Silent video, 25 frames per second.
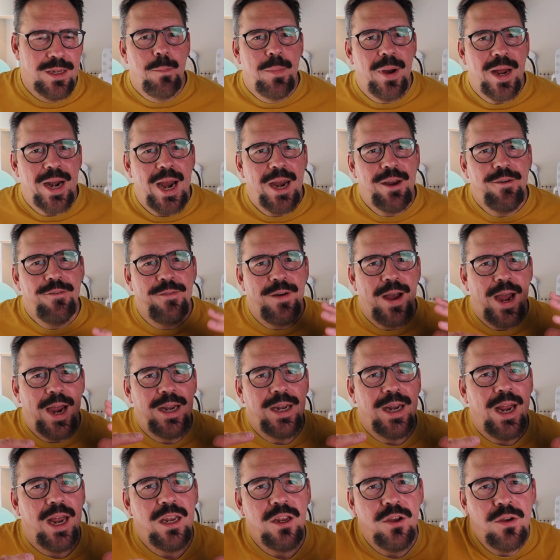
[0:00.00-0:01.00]
but I
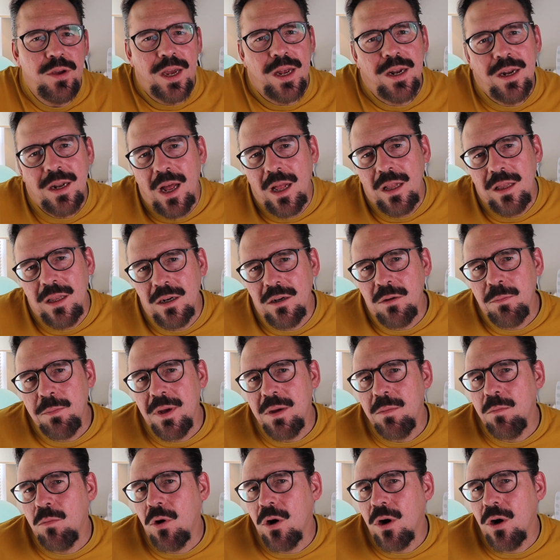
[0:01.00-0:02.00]
find that you get a little
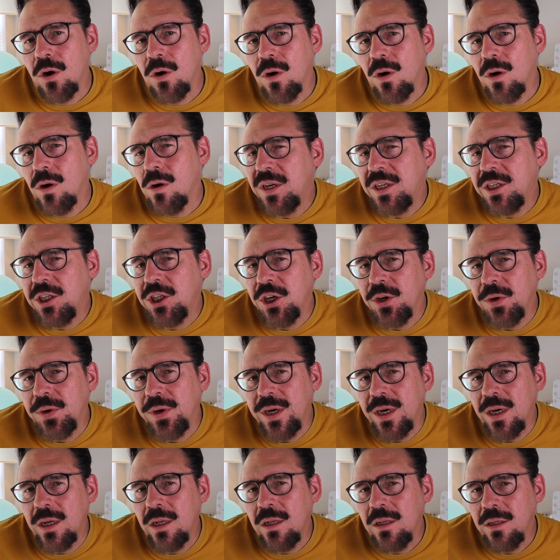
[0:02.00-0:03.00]
bit more
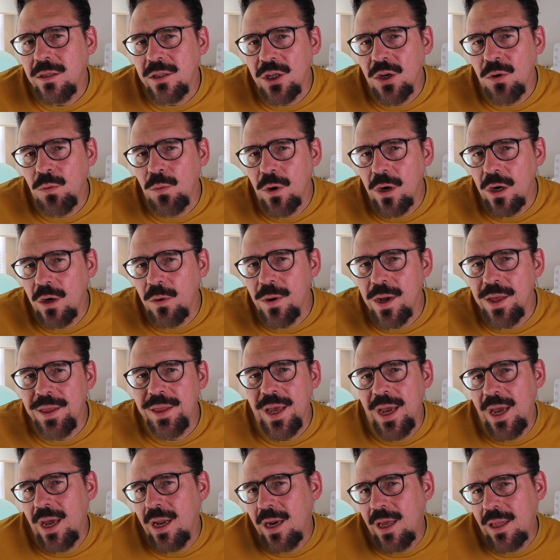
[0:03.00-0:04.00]
material to work
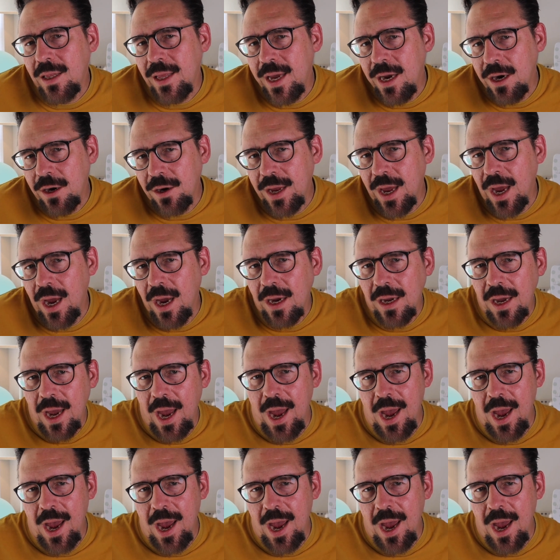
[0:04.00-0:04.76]
with in a layer cake,